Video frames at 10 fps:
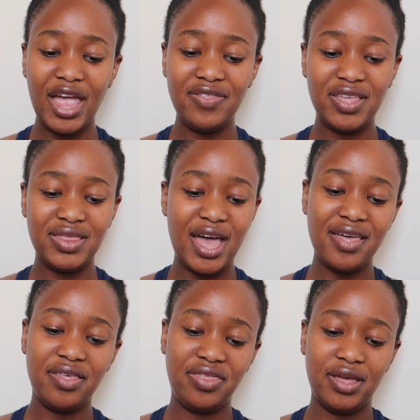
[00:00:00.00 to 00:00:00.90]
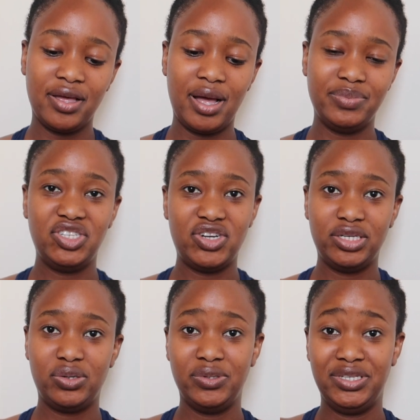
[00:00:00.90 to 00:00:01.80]
and then the other thing i'm just
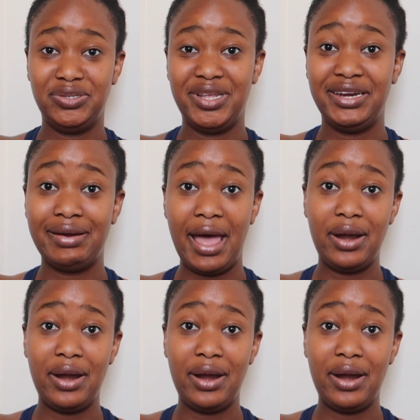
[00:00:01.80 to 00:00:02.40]
trying to close it so that